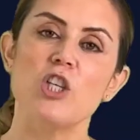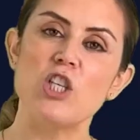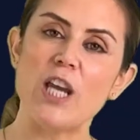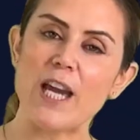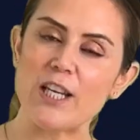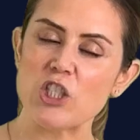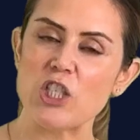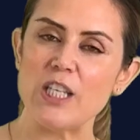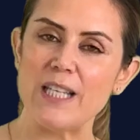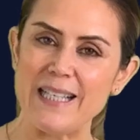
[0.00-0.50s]

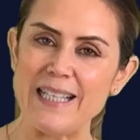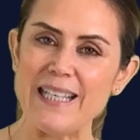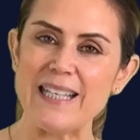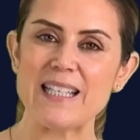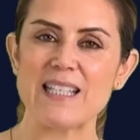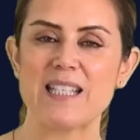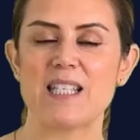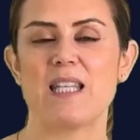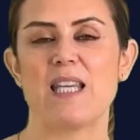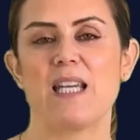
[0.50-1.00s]
actually
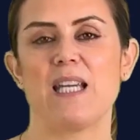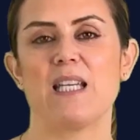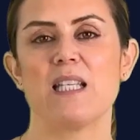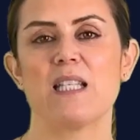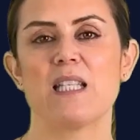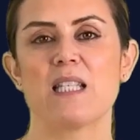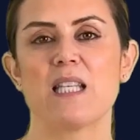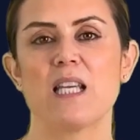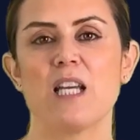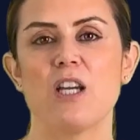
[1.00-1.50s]
linked
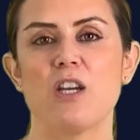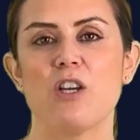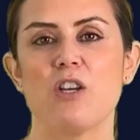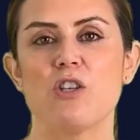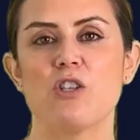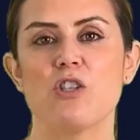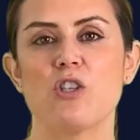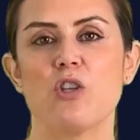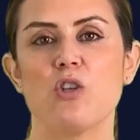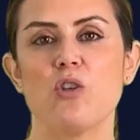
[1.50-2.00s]
this
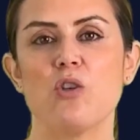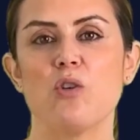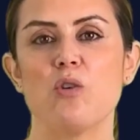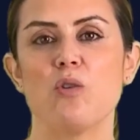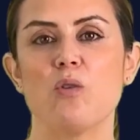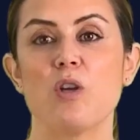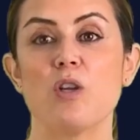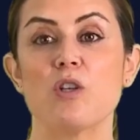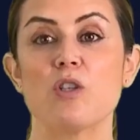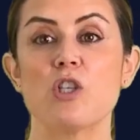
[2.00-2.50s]

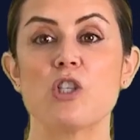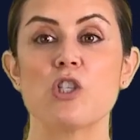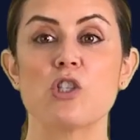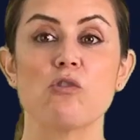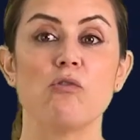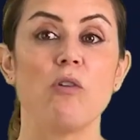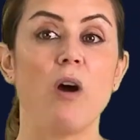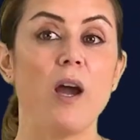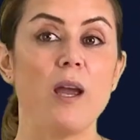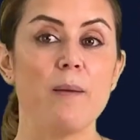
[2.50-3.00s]
to
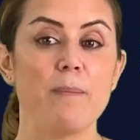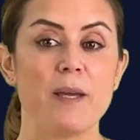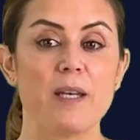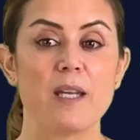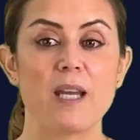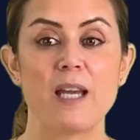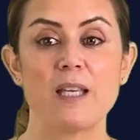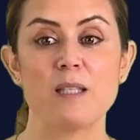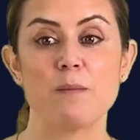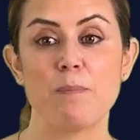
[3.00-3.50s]
describe it
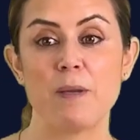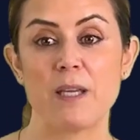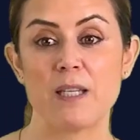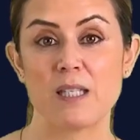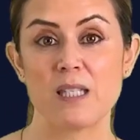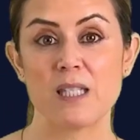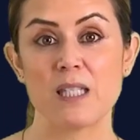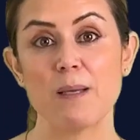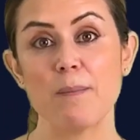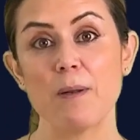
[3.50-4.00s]
as being
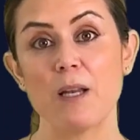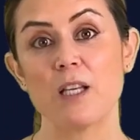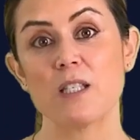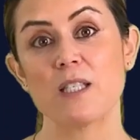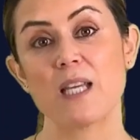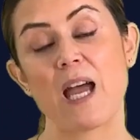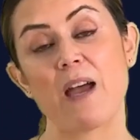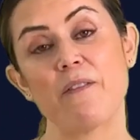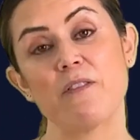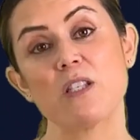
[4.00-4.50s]
similar to
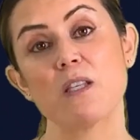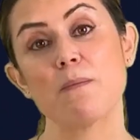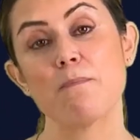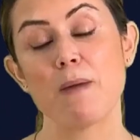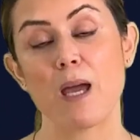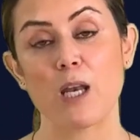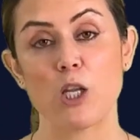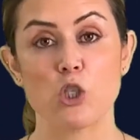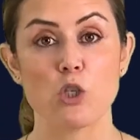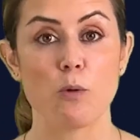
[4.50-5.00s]
having to
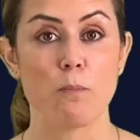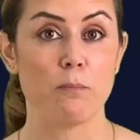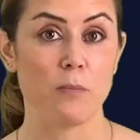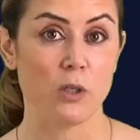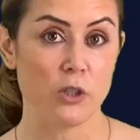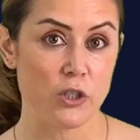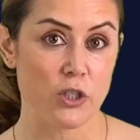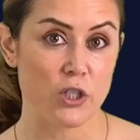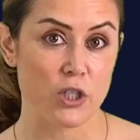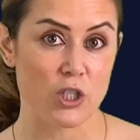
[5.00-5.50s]
manage a
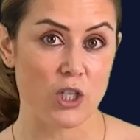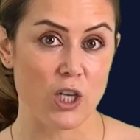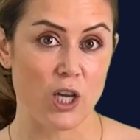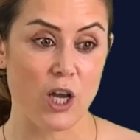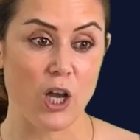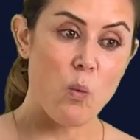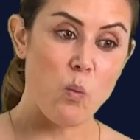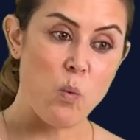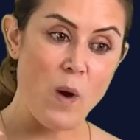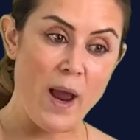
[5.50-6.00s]
monster
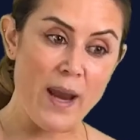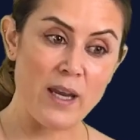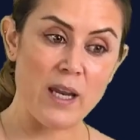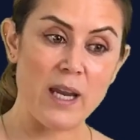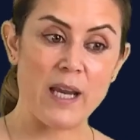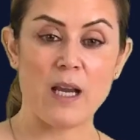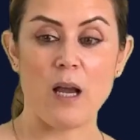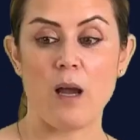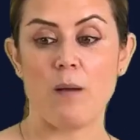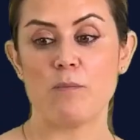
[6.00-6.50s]
when
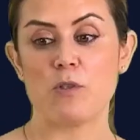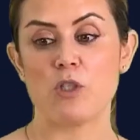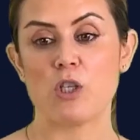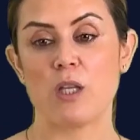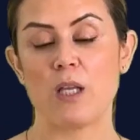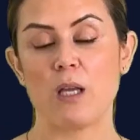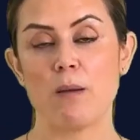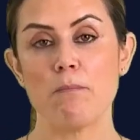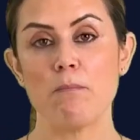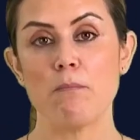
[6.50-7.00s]
it comes to
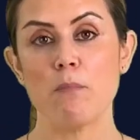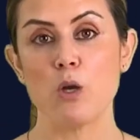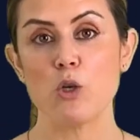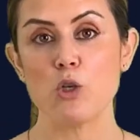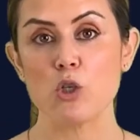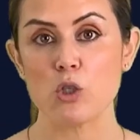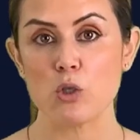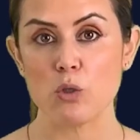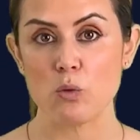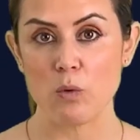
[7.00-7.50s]
the
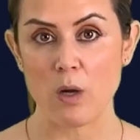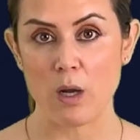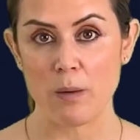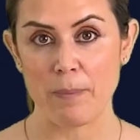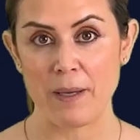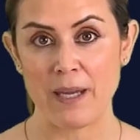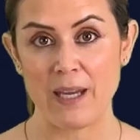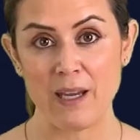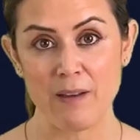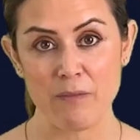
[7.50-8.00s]
emotional
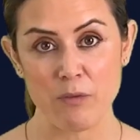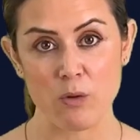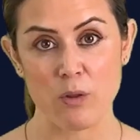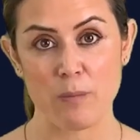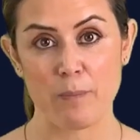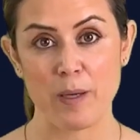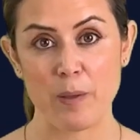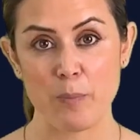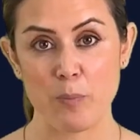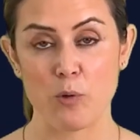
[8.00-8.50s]
upheaval that
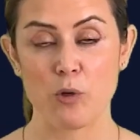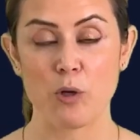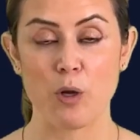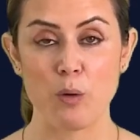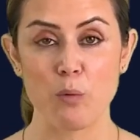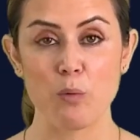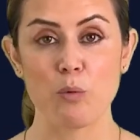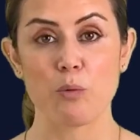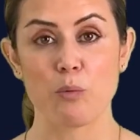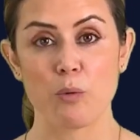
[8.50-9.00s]
people go
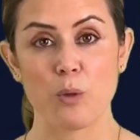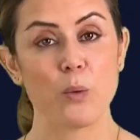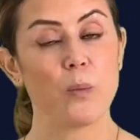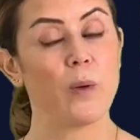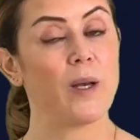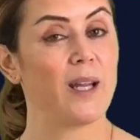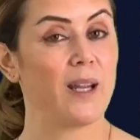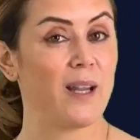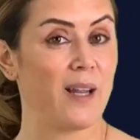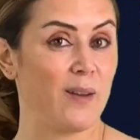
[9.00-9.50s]
through
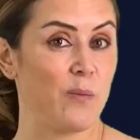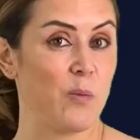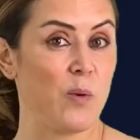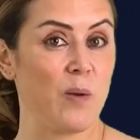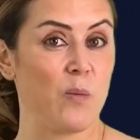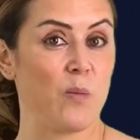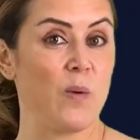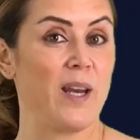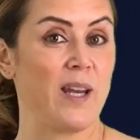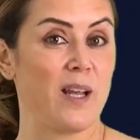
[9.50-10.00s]

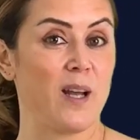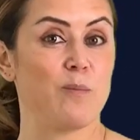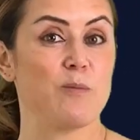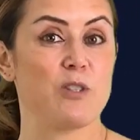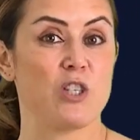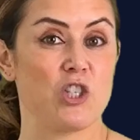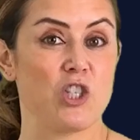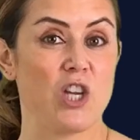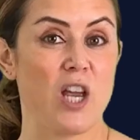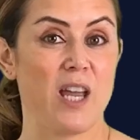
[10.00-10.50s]
when it comes
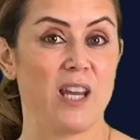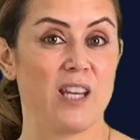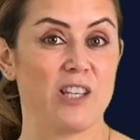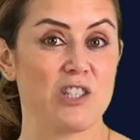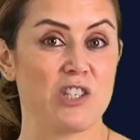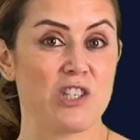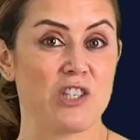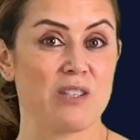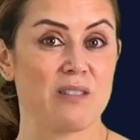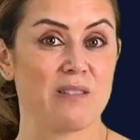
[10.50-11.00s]
to
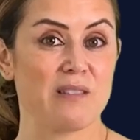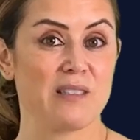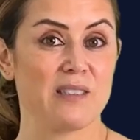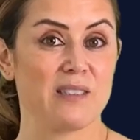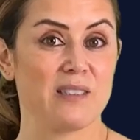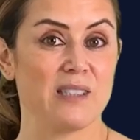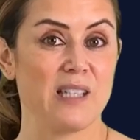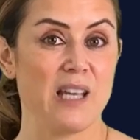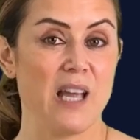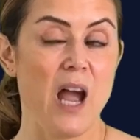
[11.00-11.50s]
change.
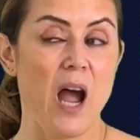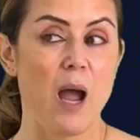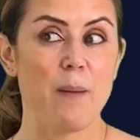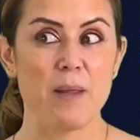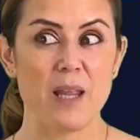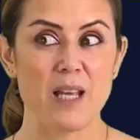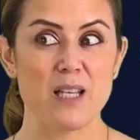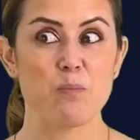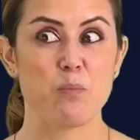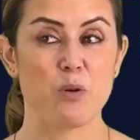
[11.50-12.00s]
I mean,
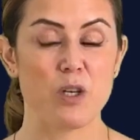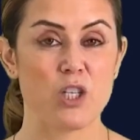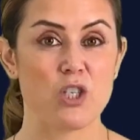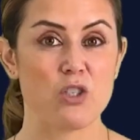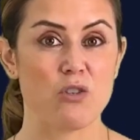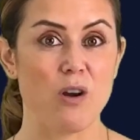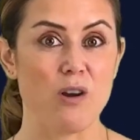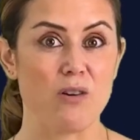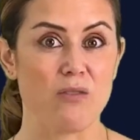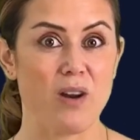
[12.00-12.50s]
that's pretty
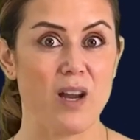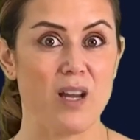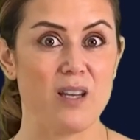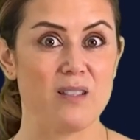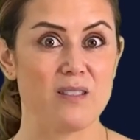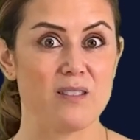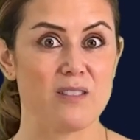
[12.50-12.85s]
strong, right?